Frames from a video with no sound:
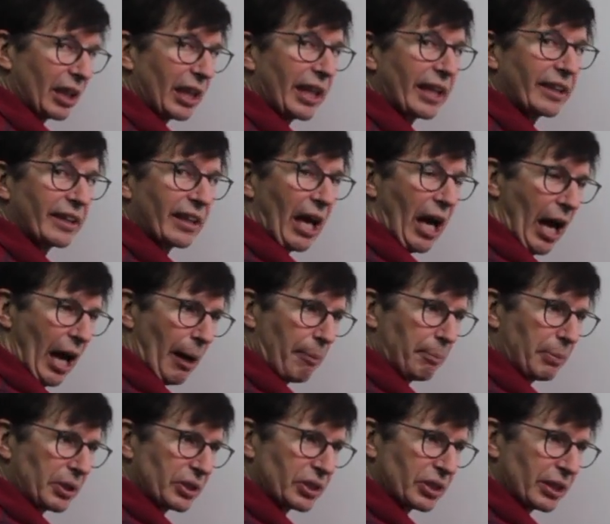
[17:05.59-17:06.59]
like the
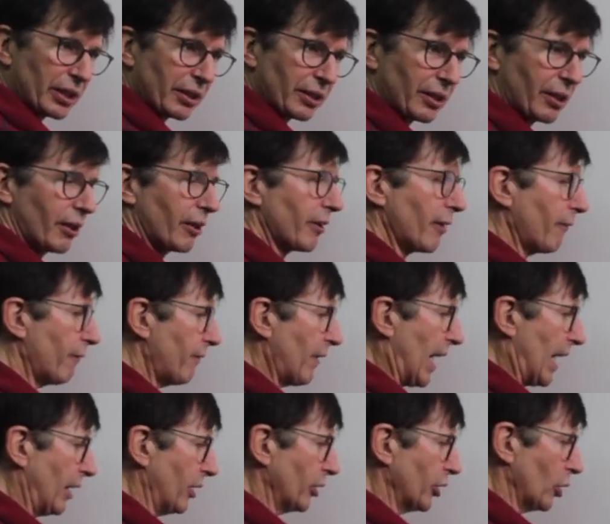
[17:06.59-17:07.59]
opposite of the
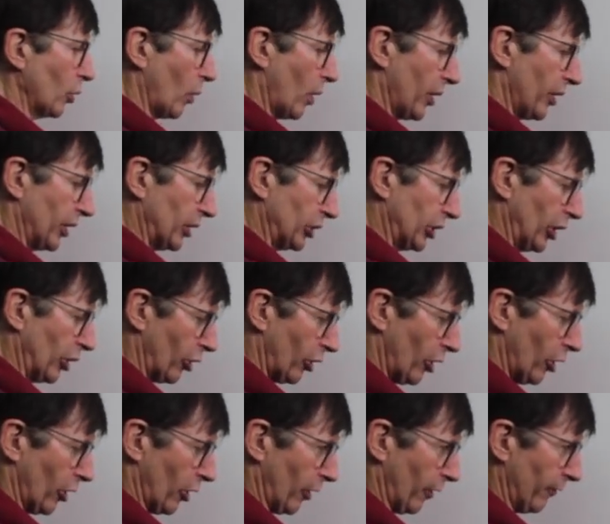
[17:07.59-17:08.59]
value on the shear
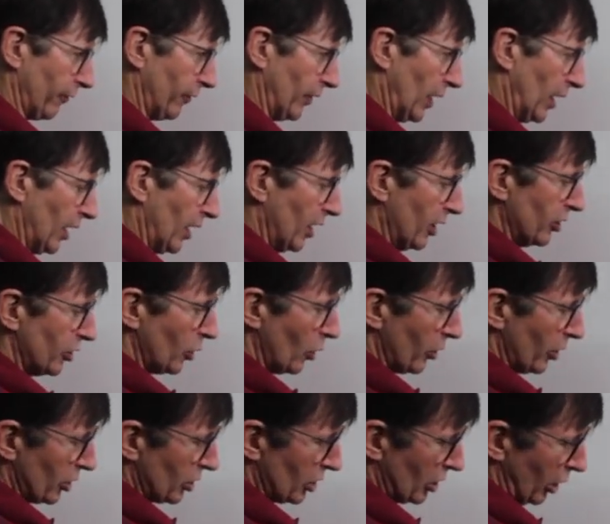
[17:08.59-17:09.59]
curve. So
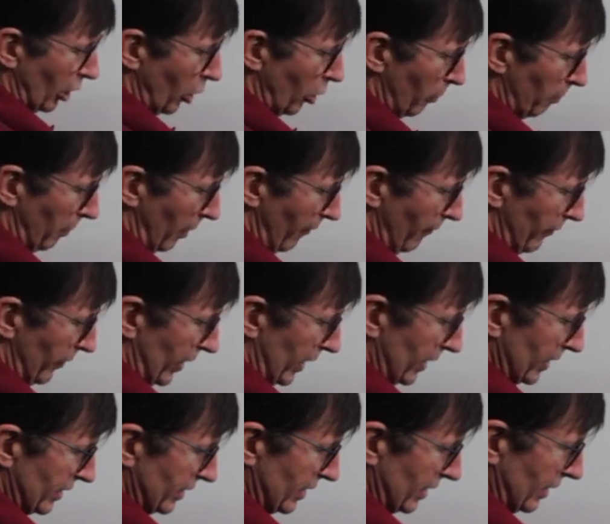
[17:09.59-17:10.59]
the slope of
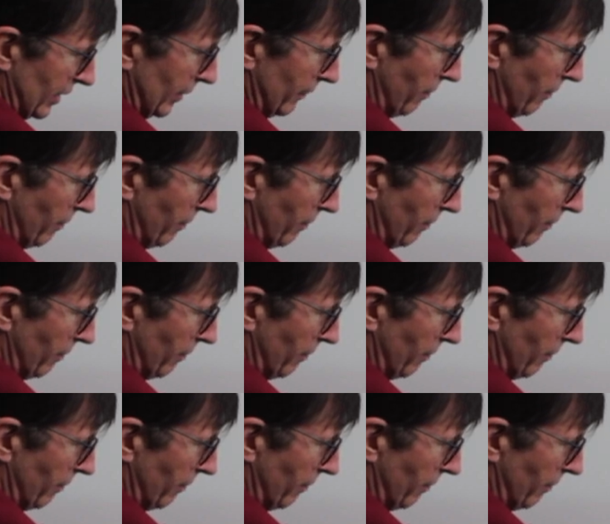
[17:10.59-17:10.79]
this